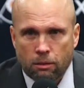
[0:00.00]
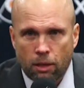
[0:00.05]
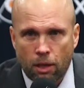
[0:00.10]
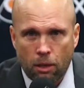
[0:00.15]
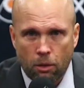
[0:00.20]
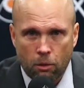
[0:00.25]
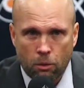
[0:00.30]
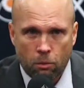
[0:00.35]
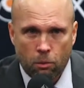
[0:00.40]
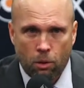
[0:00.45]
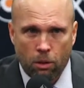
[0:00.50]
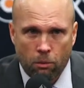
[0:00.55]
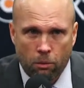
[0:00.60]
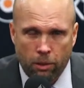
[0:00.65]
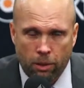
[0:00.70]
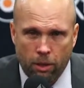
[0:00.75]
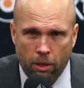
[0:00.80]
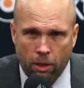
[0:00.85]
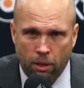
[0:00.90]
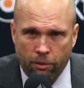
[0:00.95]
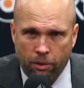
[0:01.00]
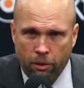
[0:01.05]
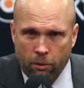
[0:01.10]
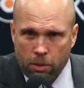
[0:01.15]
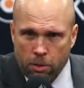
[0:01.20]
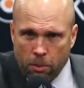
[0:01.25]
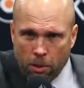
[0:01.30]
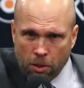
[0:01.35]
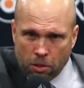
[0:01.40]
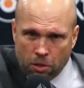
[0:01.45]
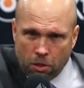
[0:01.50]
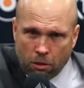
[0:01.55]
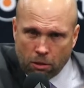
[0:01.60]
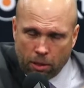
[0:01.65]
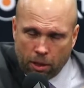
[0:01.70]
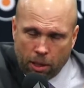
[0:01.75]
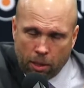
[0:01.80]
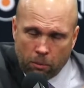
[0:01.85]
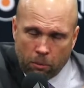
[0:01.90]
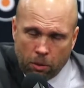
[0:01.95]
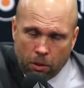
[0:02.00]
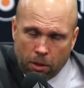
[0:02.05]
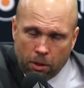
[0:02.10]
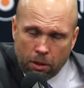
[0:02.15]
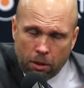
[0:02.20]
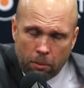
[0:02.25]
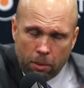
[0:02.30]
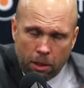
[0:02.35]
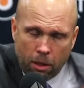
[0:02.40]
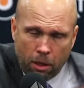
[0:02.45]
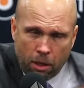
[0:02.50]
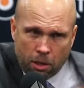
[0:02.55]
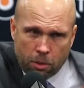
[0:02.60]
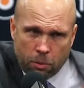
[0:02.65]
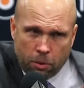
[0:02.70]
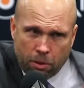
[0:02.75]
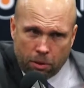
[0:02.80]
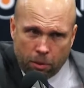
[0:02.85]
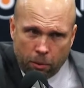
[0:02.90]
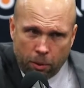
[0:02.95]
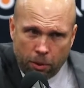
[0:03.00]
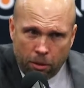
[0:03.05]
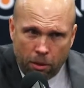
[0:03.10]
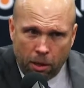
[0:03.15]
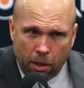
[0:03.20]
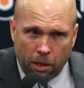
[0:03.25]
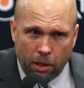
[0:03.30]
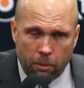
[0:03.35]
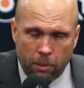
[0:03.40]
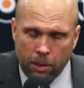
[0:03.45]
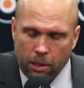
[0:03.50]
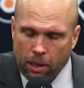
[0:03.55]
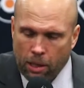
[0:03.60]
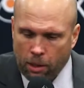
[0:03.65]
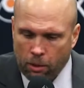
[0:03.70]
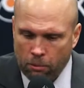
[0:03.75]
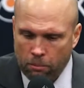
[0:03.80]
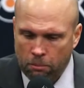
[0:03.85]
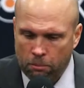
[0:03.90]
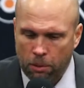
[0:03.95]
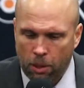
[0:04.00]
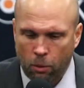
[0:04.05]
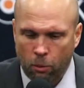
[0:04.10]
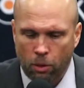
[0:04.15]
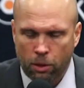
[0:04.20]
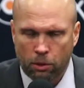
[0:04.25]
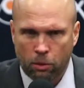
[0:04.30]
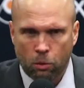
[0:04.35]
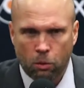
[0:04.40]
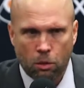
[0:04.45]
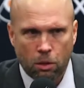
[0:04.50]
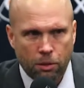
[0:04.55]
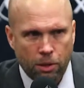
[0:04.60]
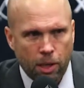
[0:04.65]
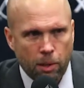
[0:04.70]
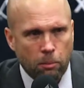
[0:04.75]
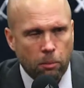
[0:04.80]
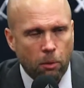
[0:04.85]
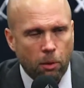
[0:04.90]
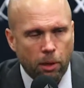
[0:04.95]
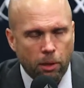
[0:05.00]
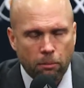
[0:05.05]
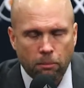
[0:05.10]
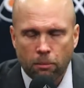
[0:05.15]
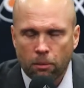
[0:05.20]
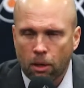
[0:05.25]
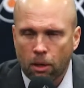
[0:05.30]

Yeah, well, we didn't have any response all game, really, to be honest with you. We were lucky to be down by one goal at that point.